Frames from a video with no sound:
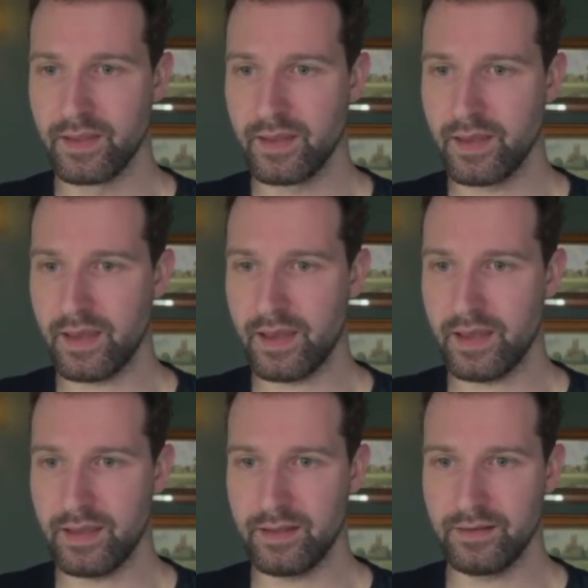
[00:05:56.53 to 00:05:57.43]

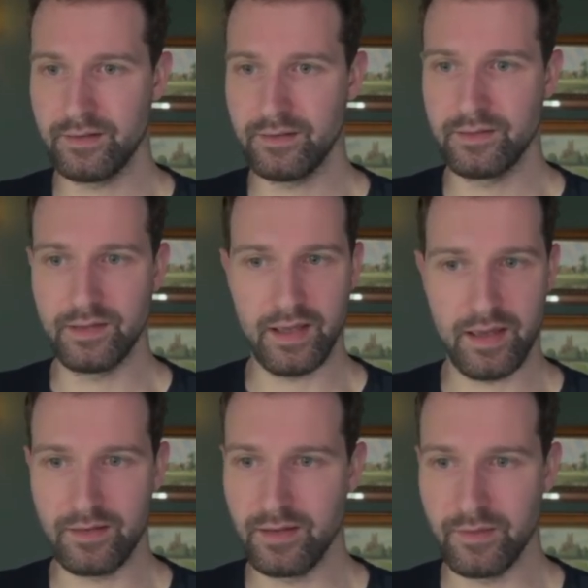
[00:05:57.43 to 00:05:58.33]
and
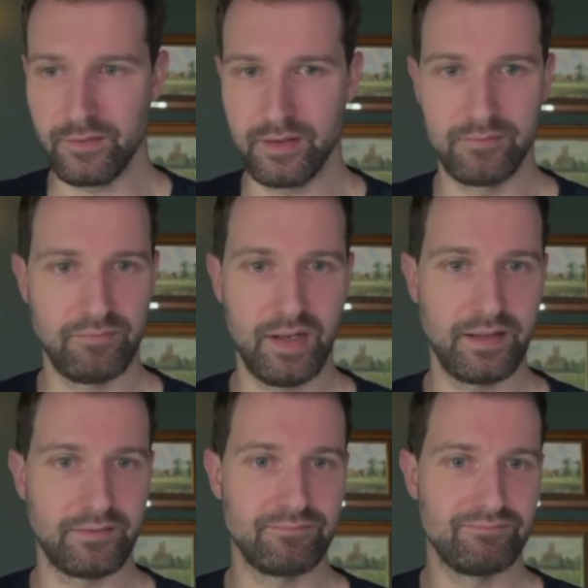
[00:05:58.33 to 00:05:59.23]
the other like
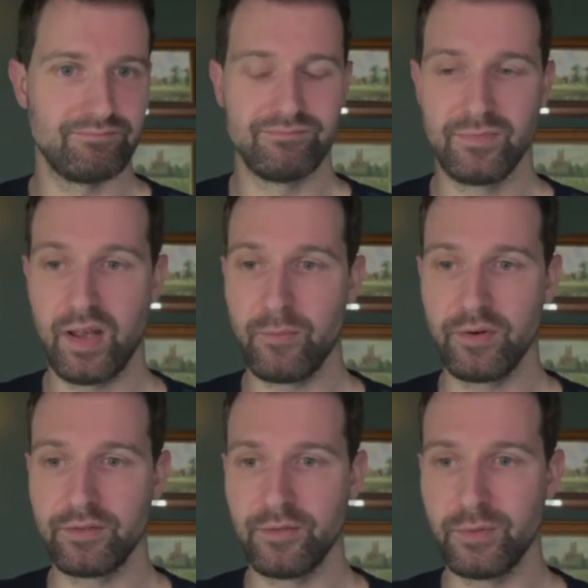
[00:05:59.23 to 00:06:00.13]
libraries
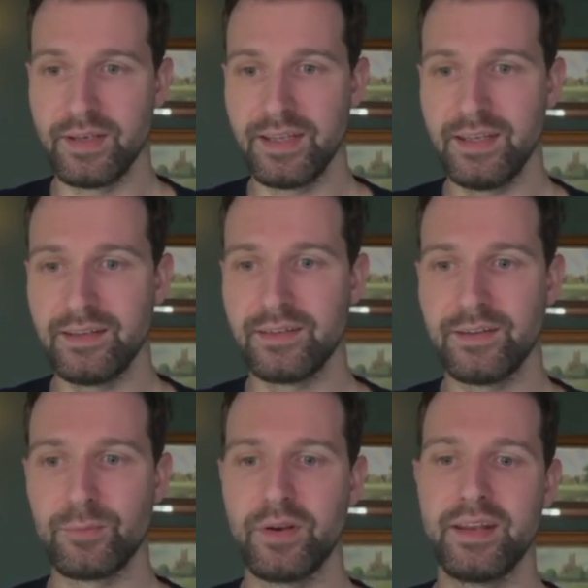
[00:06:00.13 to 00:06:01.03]
that we need. This
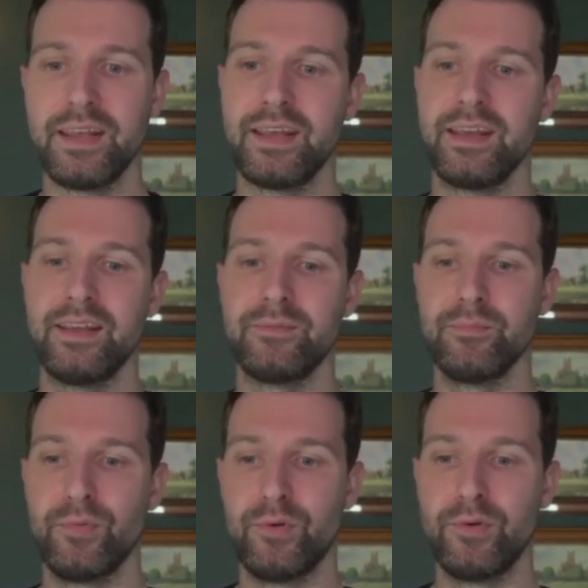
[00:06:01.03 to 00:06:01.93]
one here is
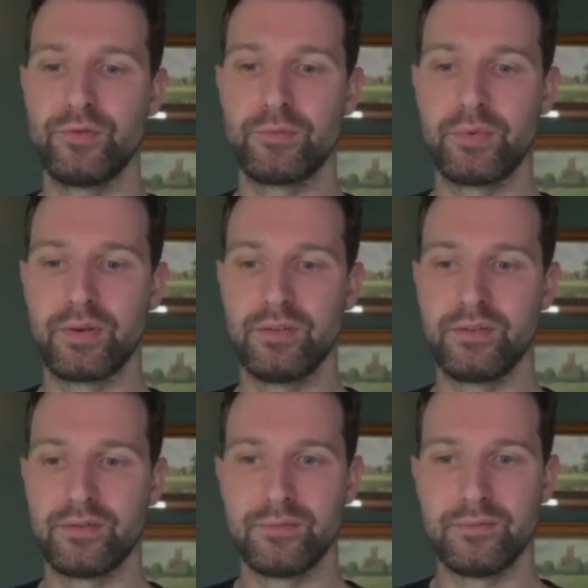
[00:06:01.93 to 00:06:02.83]
more just
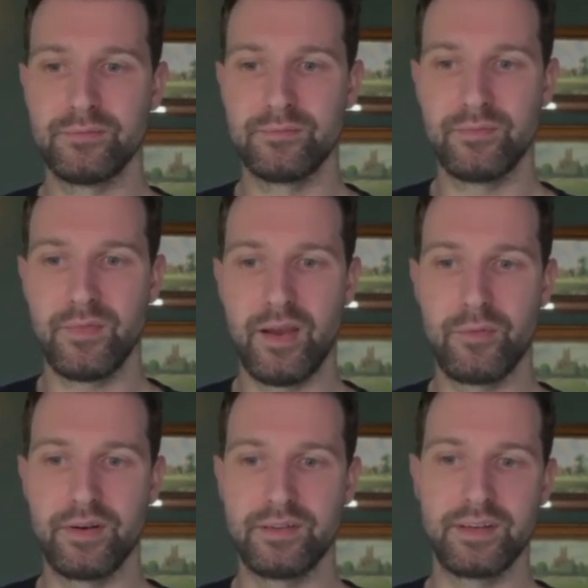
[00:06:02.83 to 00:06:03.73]
because I
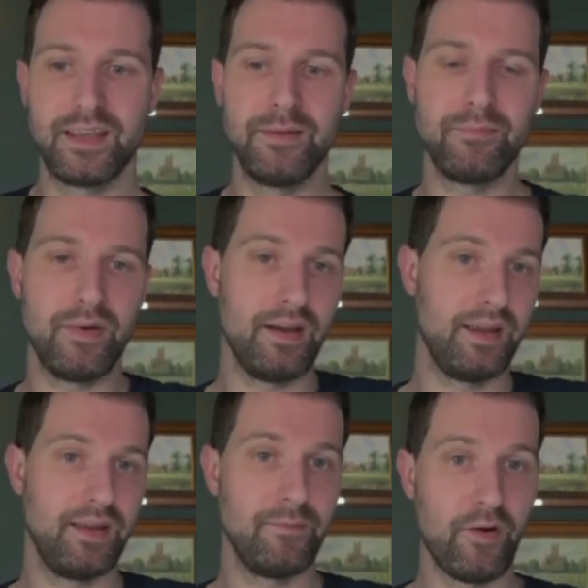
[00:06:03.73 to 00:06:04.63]
wanted to keep my
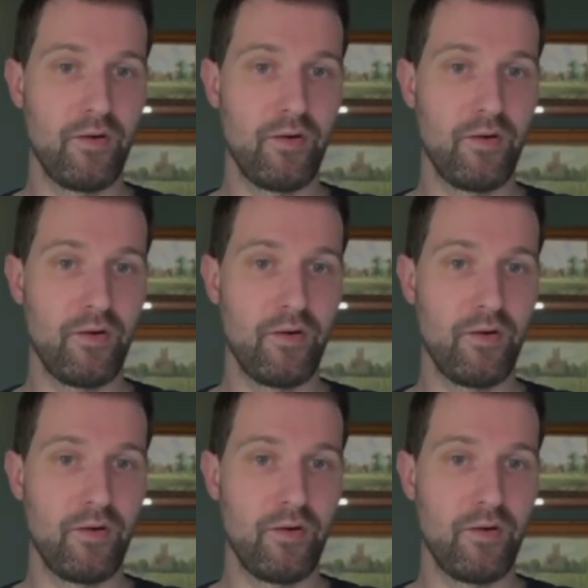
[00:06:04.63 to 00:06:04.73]
environment